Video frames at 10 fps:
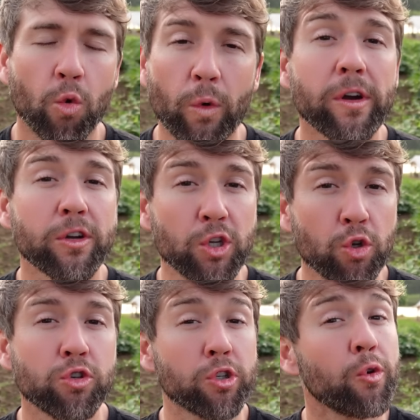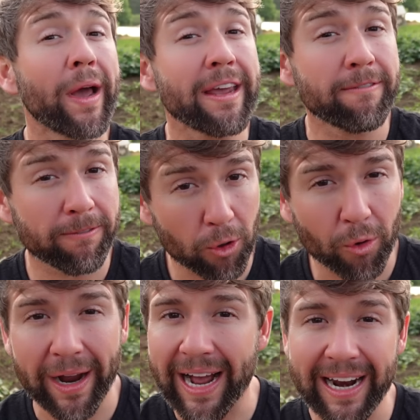We are used to a
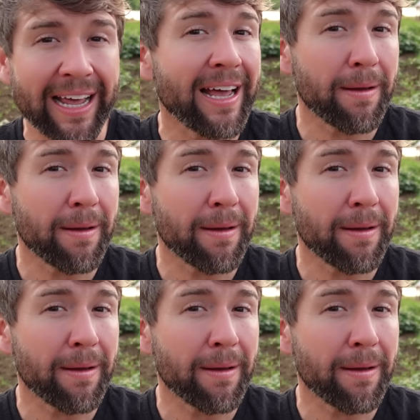fluoride,